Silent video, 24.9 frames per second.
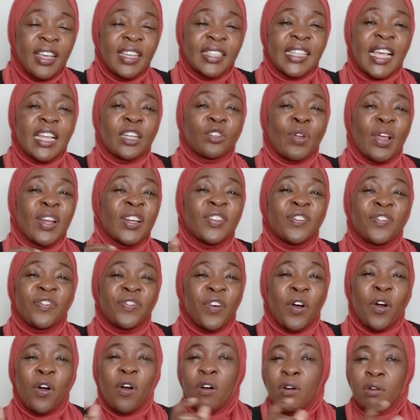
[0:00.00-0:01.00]
He said
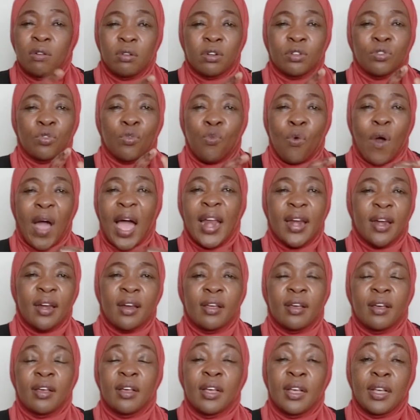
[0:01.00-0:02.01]
24-1.
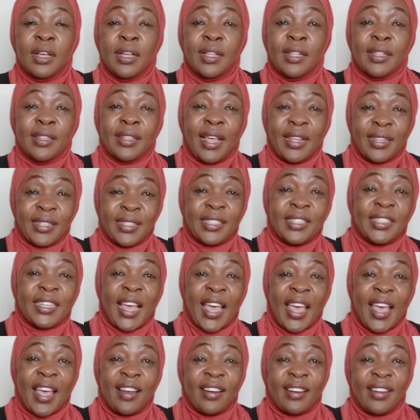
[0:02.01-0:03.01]
That's
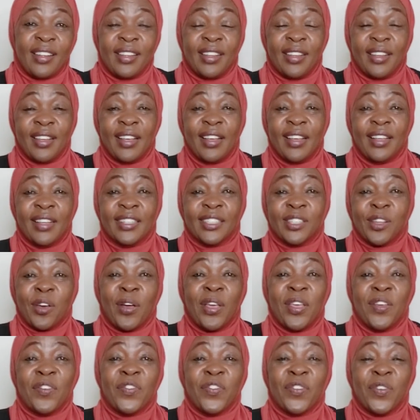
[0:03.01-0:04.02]
scary. So
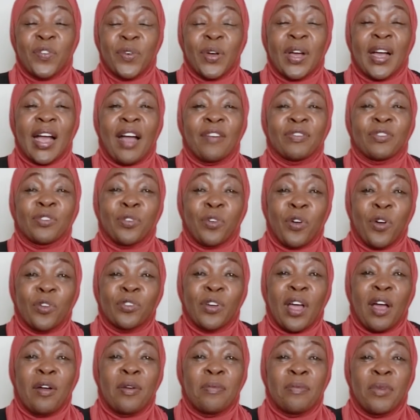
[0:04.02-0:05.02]
if we have to control
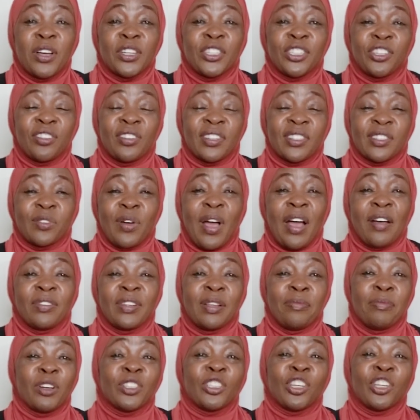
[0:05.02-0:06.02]
our emotions, we have
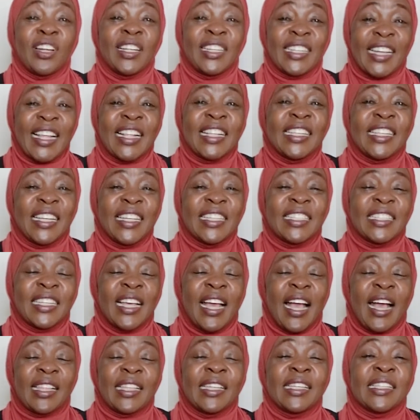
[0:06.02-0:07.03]
emotional intelligence,
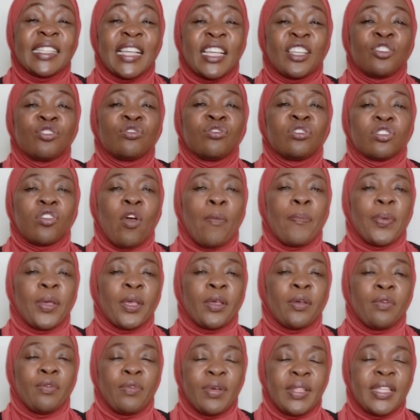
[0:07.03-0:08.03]
I think it's a huge
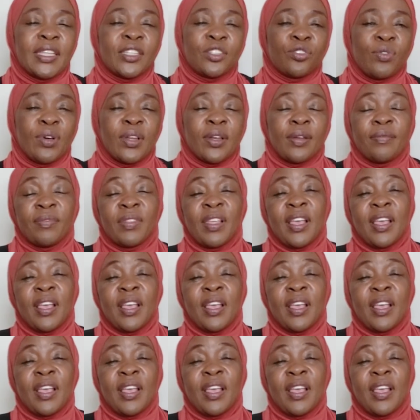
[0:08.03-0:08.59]
topic with this one.